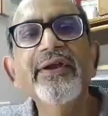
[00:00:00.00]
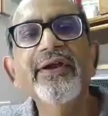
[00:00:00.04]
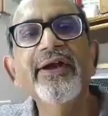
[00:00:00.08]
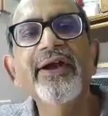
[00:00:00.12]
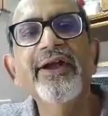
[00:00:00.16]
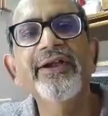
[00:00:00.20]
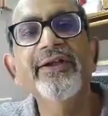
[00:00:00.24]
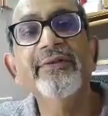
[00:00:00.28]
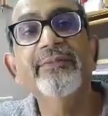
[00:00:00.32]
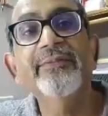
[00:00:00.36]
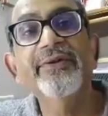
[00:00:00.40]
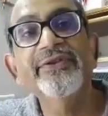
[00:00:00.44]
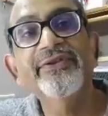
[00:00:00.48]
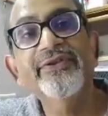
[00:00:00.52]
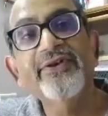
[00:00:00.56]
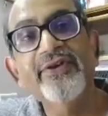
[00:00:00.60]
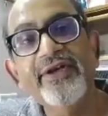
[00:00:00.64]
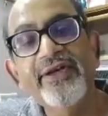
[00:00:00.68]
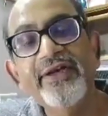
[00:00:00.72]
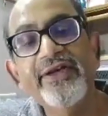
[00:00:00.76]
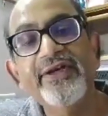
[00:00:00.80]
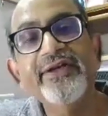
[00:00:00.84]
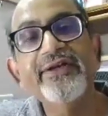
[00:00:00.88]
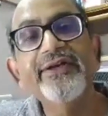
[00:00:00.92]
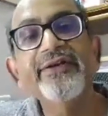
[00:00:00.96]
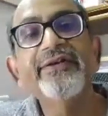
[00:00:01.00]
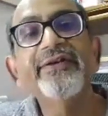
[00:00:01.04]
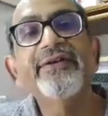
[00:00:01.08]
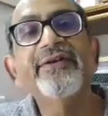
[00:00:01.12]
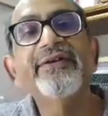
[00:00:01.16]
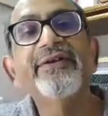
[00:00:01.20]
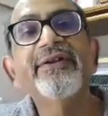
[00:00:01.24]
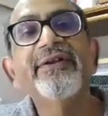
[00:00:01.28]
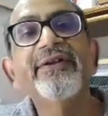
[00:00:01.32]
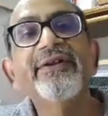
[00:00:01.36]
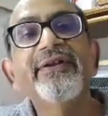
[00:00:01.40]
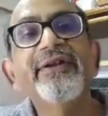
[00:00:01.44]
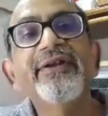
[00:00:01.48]
And number three,
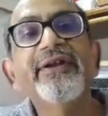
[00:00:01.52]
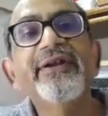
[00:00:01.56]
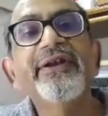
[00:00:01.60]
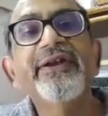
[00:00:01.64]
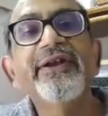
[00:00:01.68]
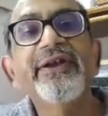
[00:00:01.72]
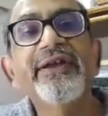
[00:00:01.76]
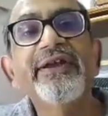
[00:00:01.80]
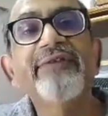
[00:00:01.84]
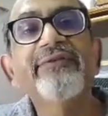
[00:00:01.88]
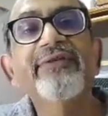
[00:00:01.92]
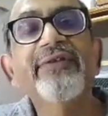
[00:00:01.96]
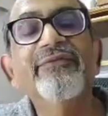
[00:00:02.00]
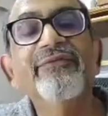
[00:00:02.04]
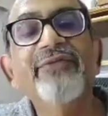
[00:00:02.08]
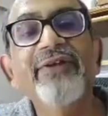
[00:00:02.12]
even